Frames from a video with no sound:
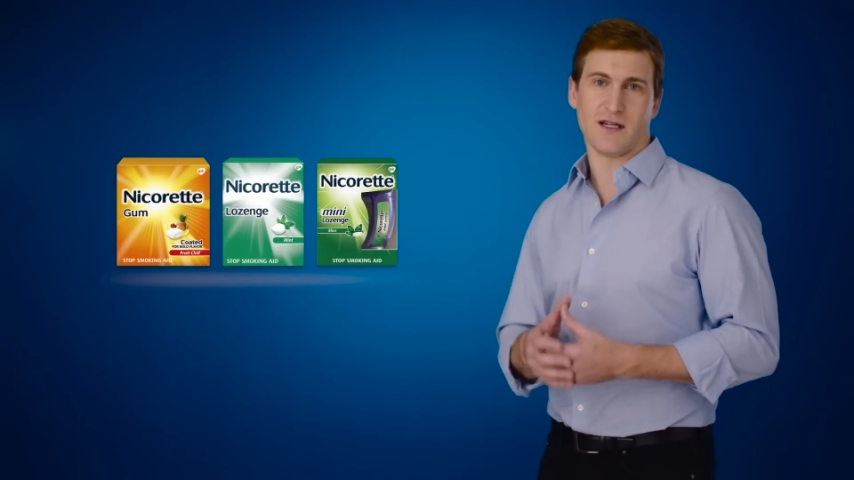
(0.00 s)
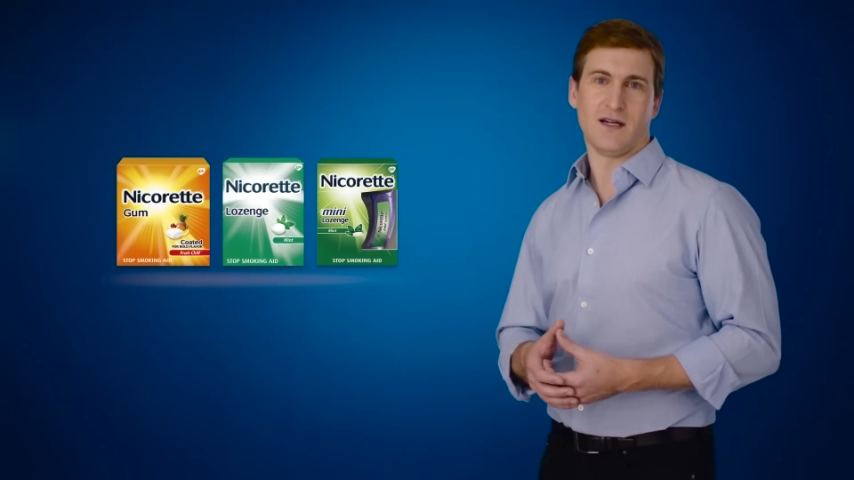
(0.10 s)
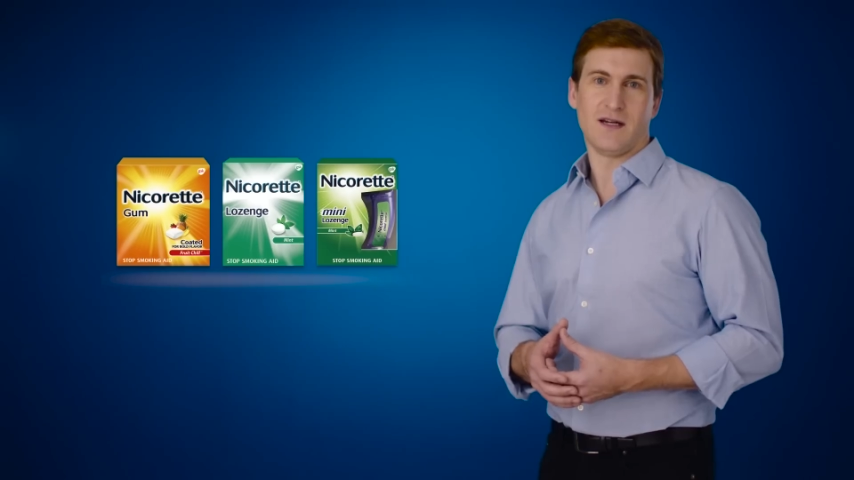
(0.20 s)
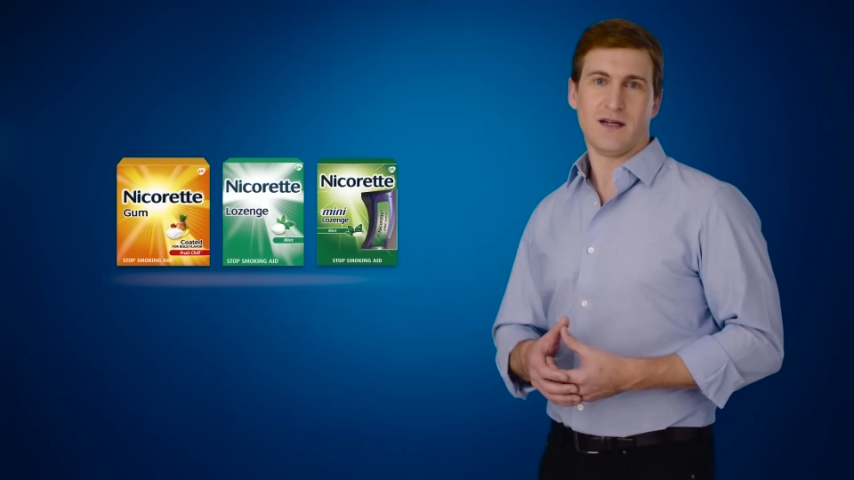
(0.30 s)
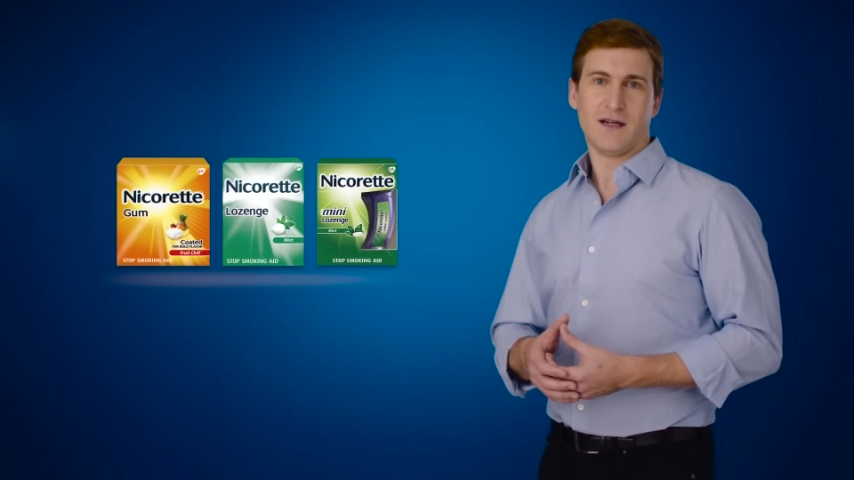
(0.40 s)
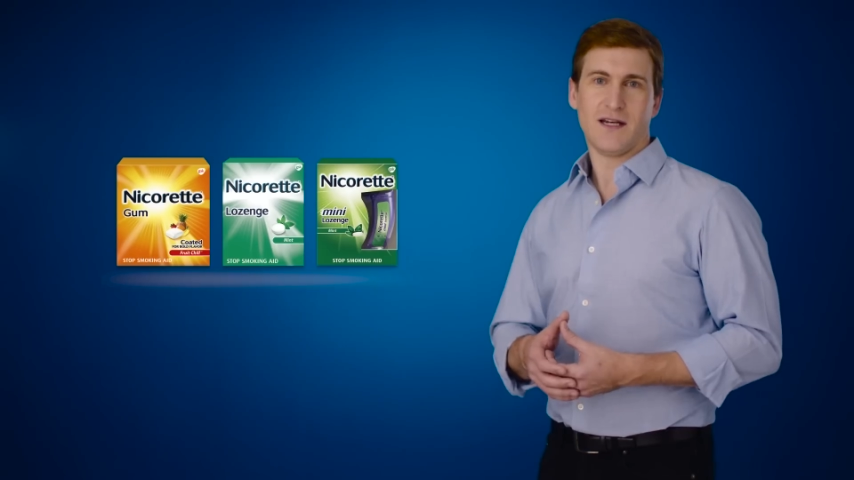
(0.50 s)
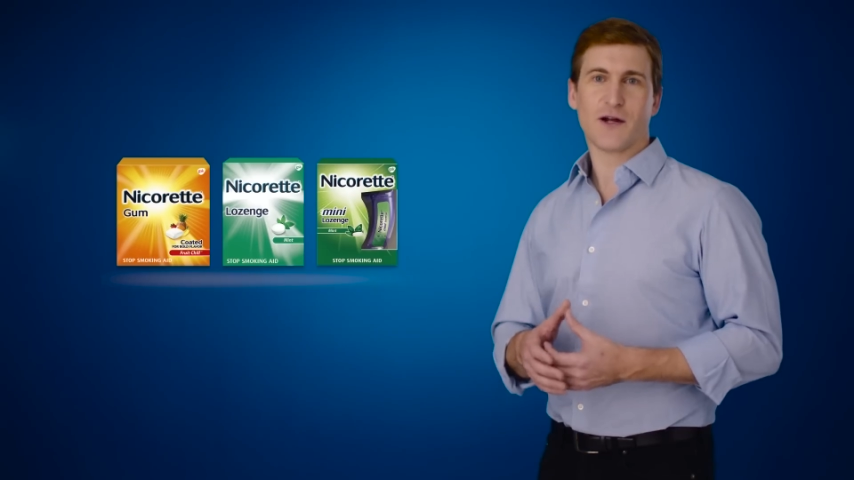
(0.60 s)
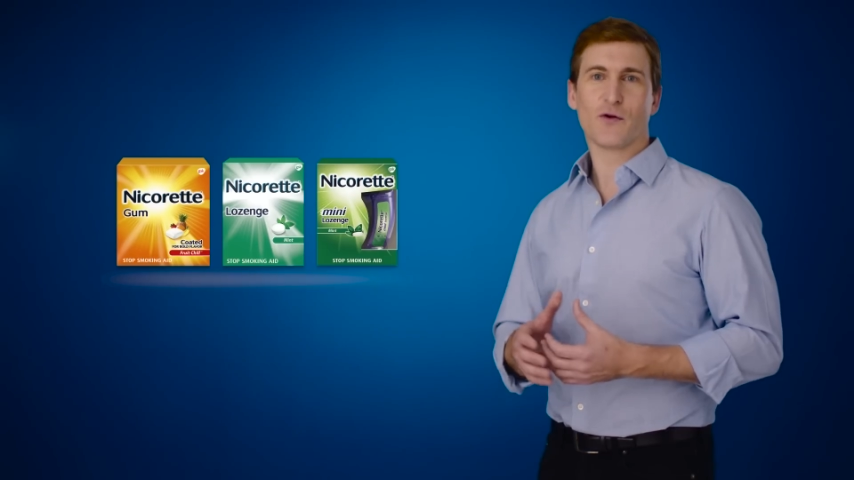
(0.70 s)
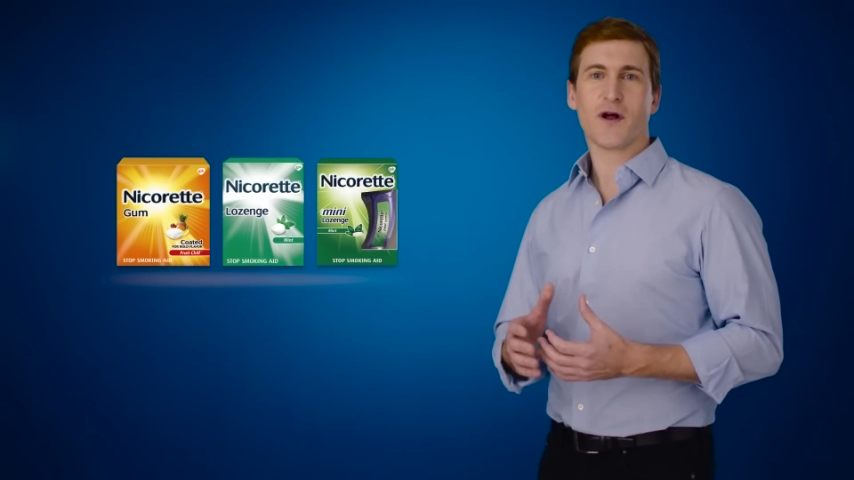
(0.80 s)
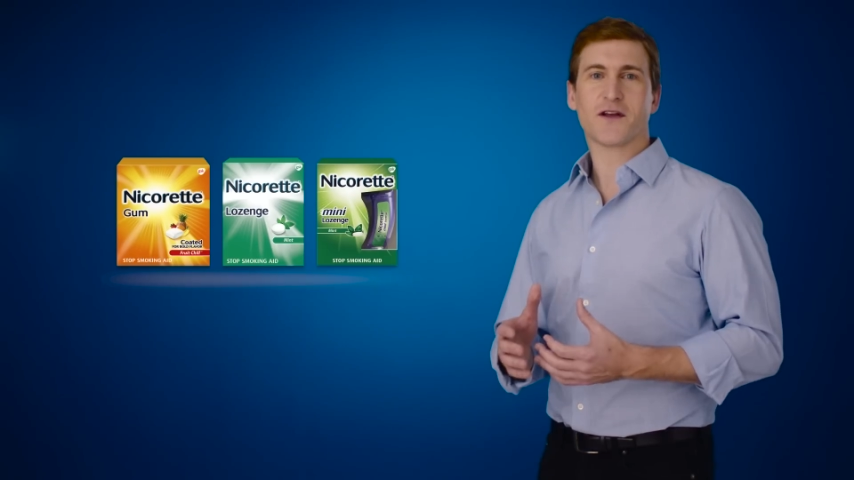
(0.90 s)

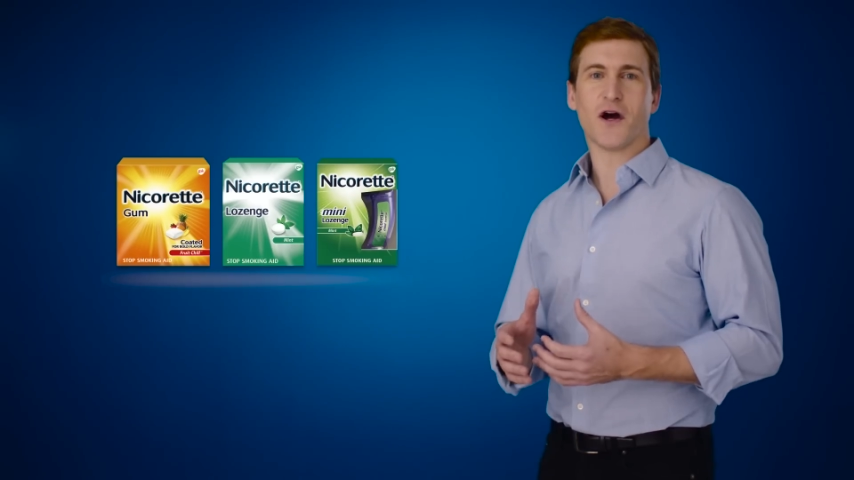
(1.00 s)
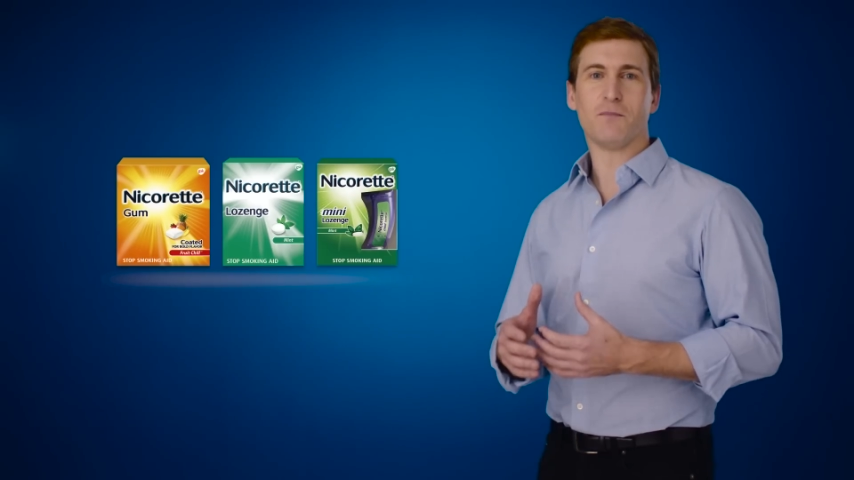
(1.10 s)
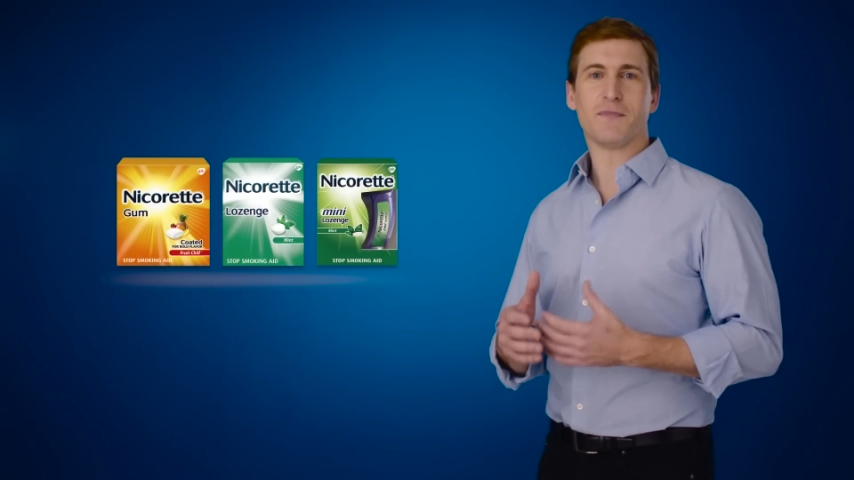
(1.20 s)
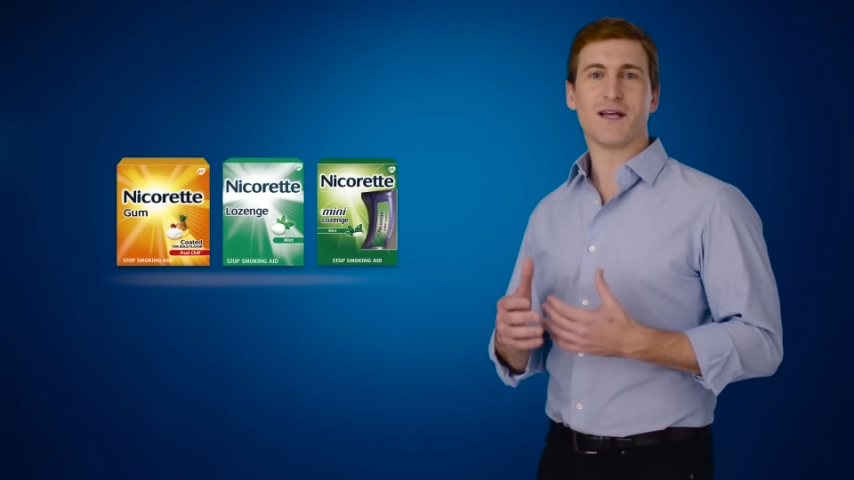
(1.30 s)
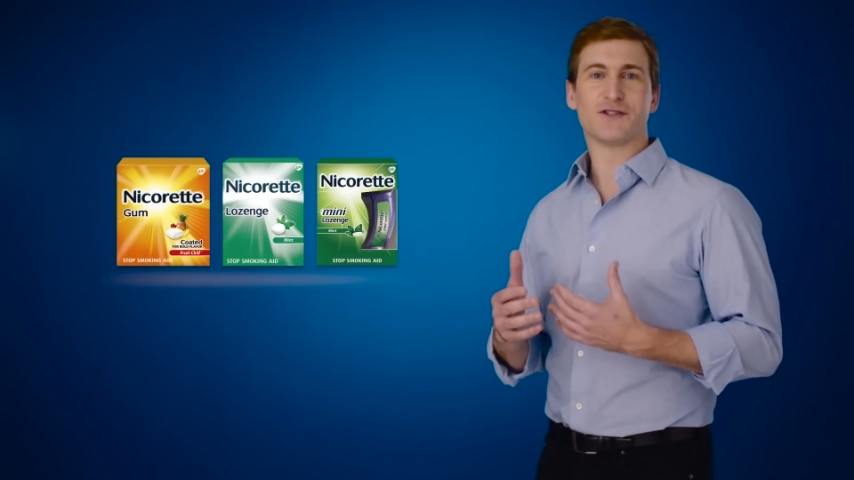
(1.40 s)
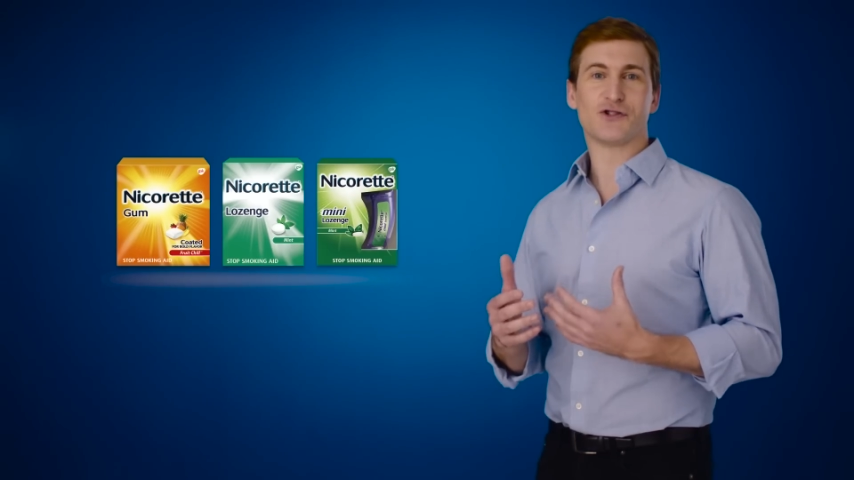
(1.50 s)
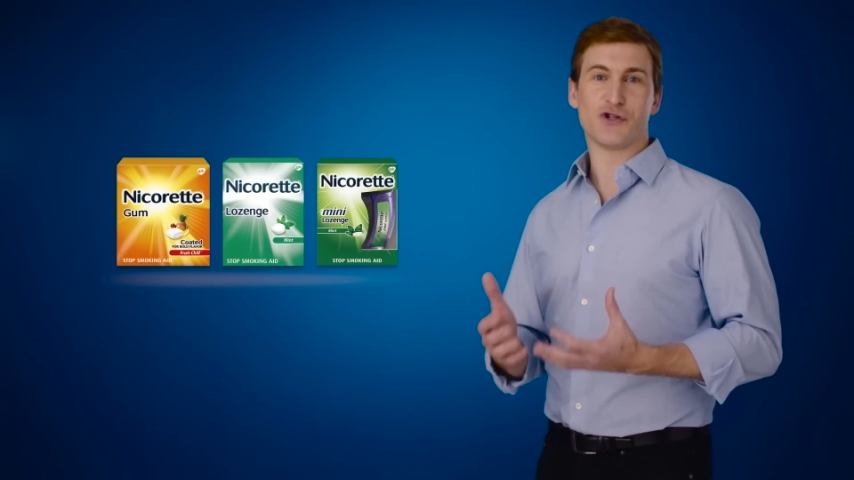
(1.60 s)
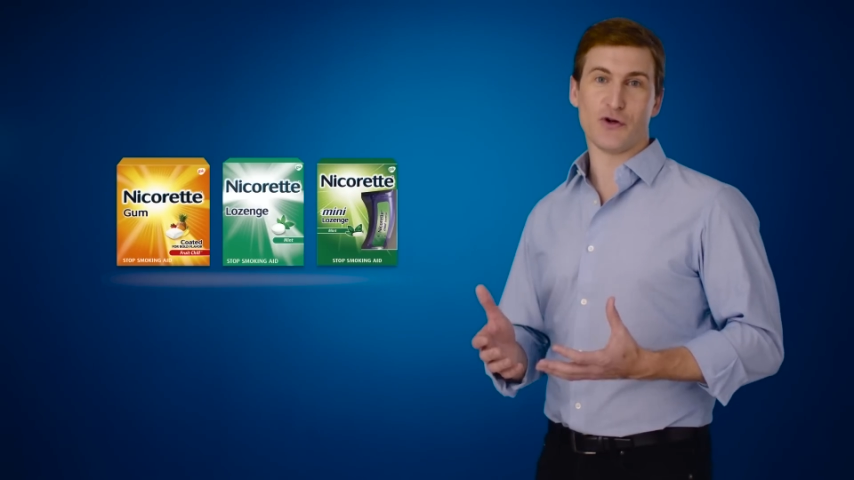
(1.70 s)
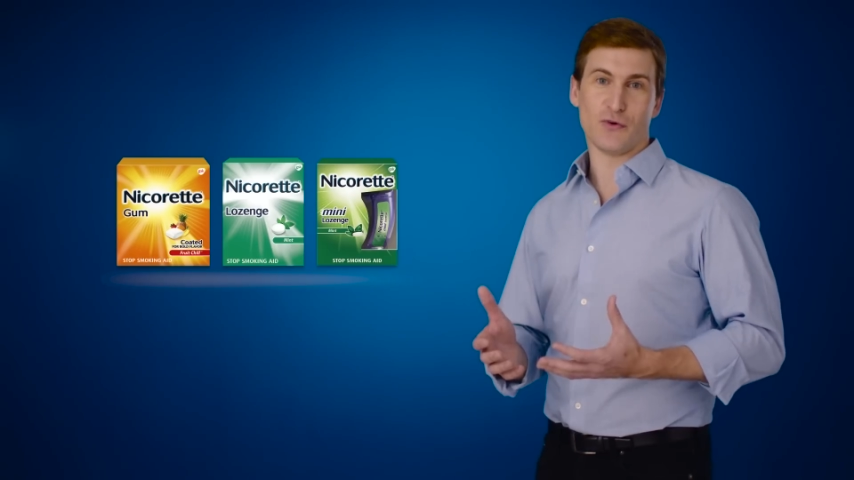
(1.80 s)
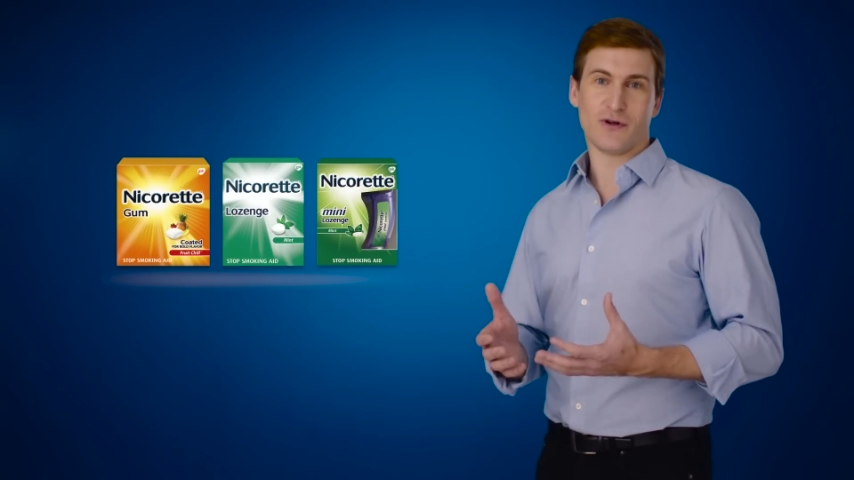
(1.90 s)
Nicorette gum is
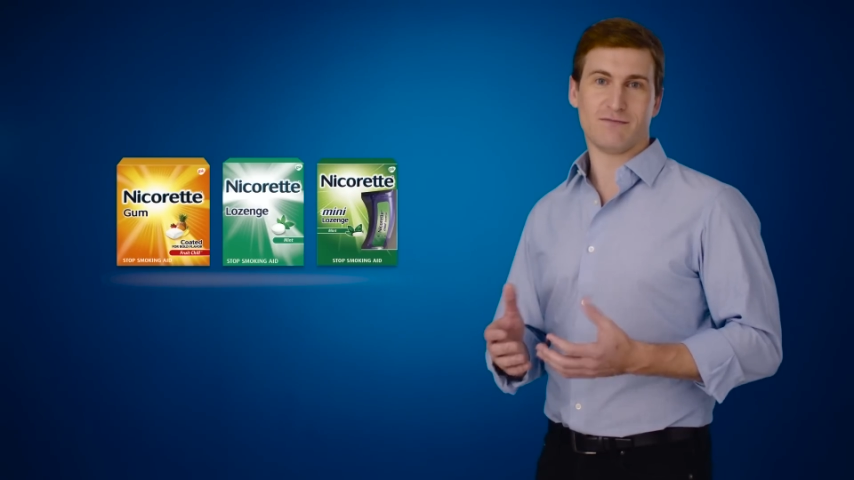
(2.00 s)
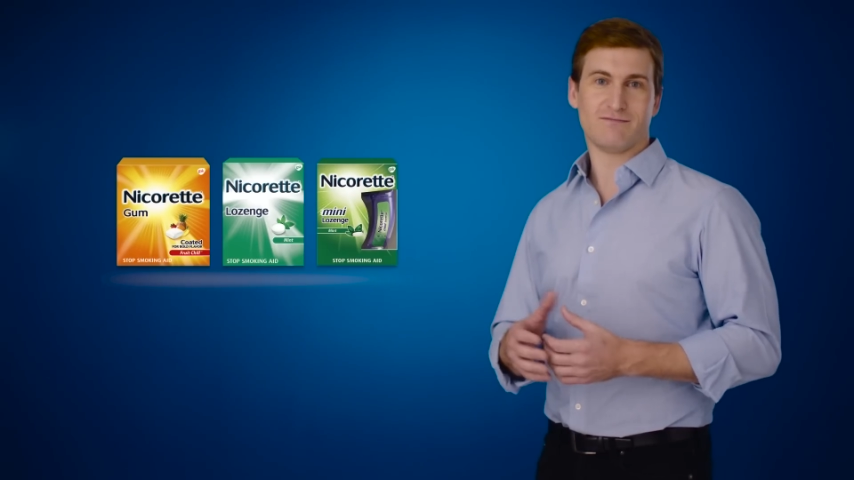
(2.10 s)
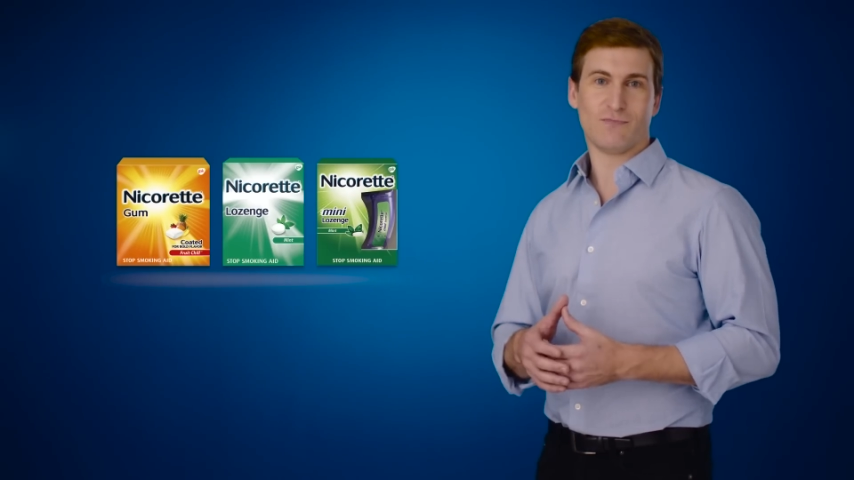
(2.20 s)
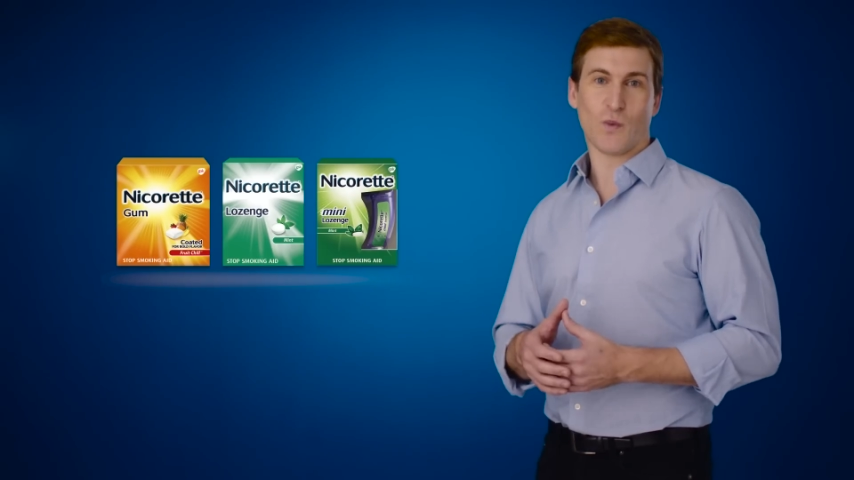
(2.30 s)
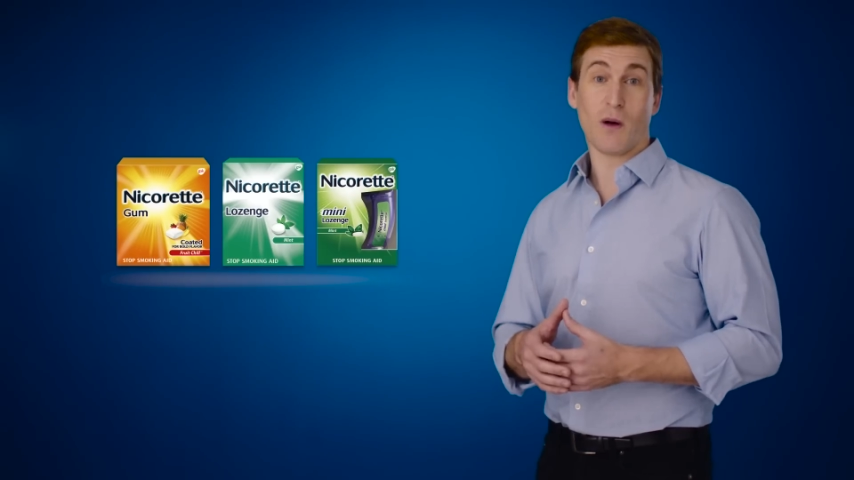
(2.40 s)
chewed,